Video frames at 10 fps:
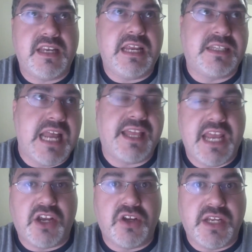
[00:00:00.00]
he's not
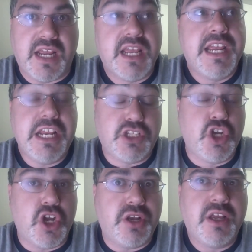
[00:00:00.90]
that good yet. He's
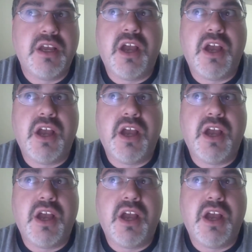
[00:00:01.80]
good.